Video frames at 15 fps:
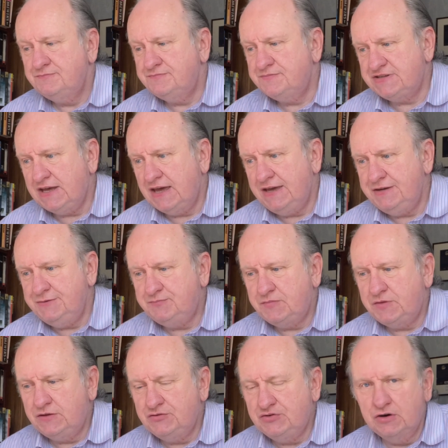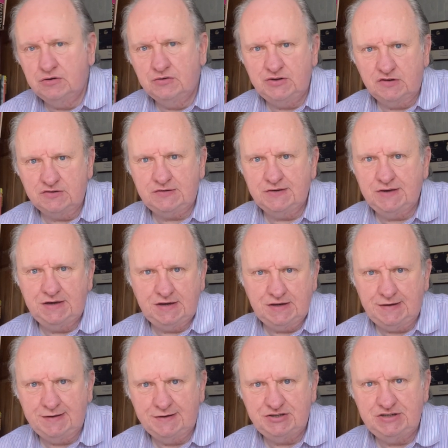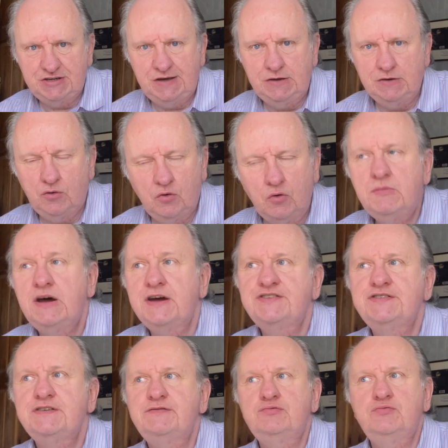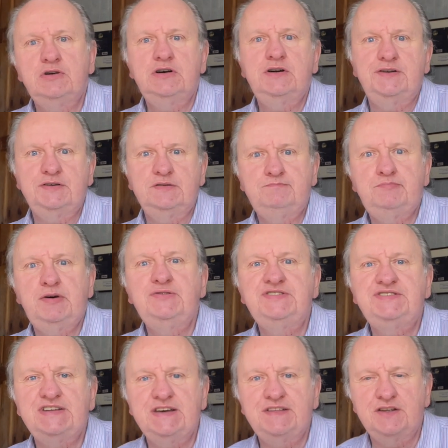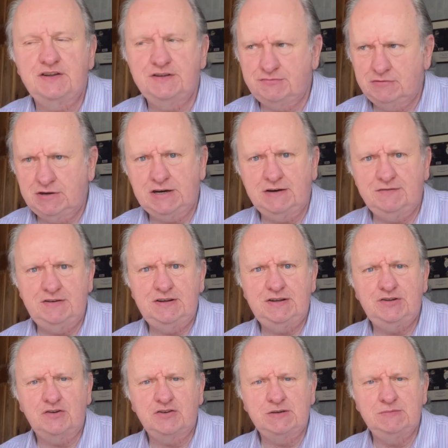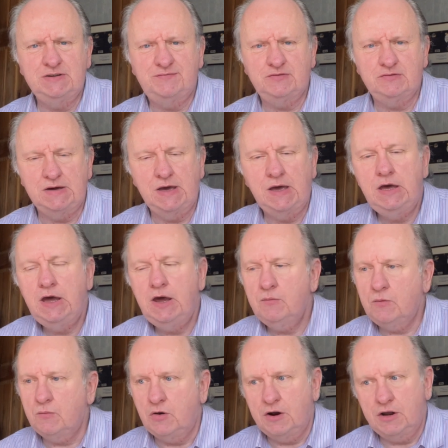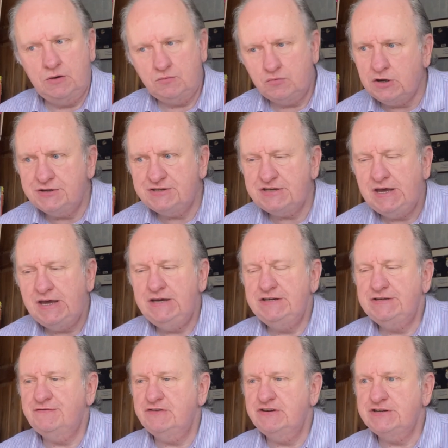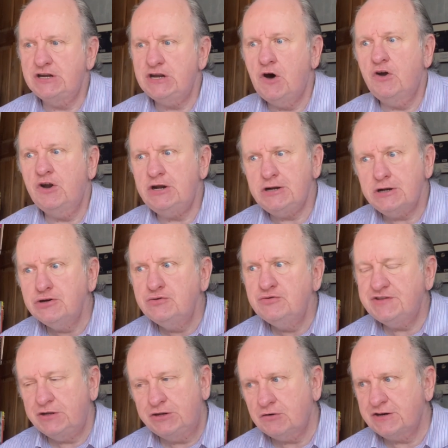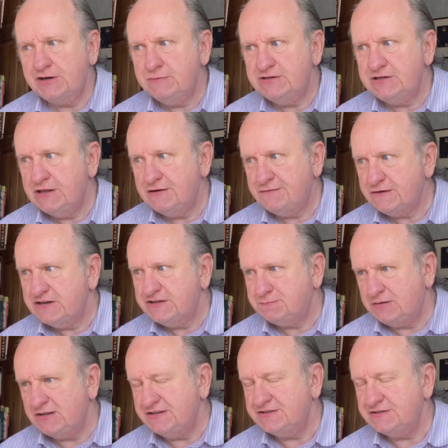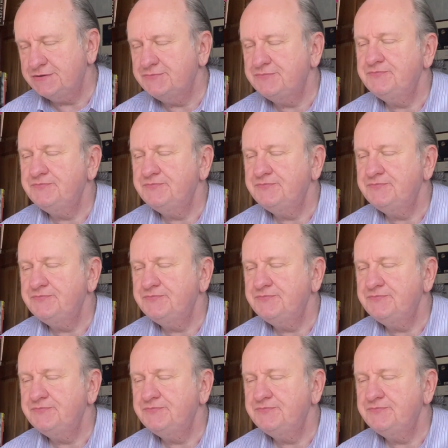say, Google Docs looking kludgy or Microsoft Word boasting that it's recovered a document for me, when what I want is for it to not lose the document in the first place.